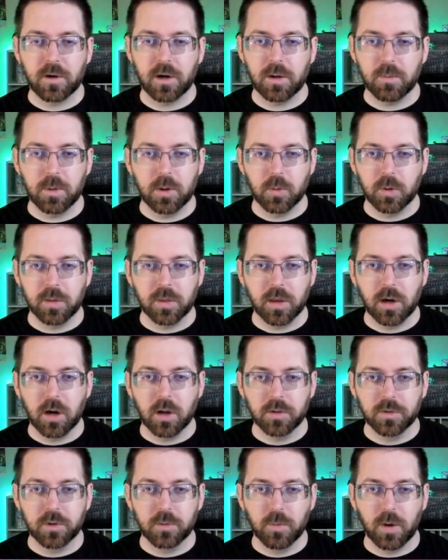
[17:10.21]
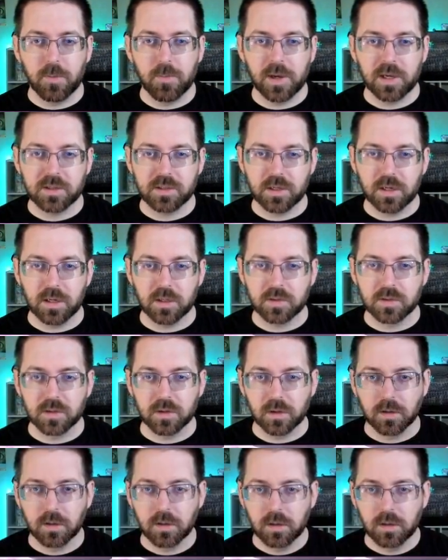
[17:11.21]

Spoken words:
Hit me with it. I'll do my best to answer.